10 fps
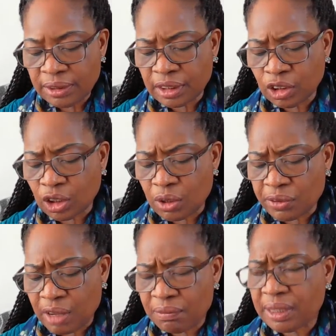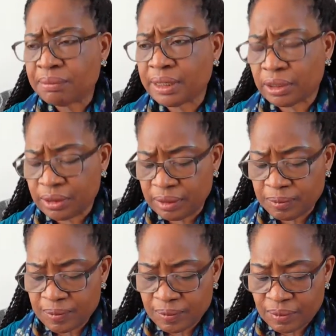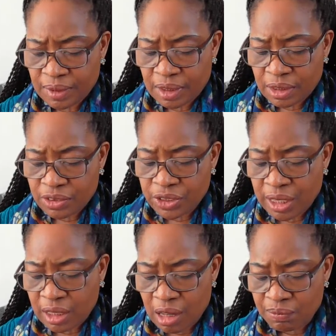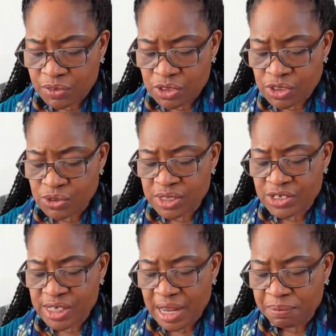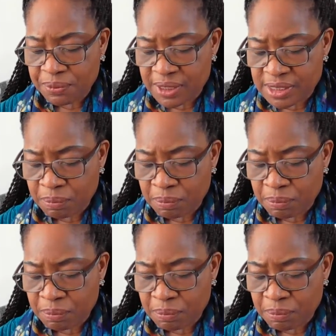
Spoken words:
The glory of Lebanon shall come to you, the cypress,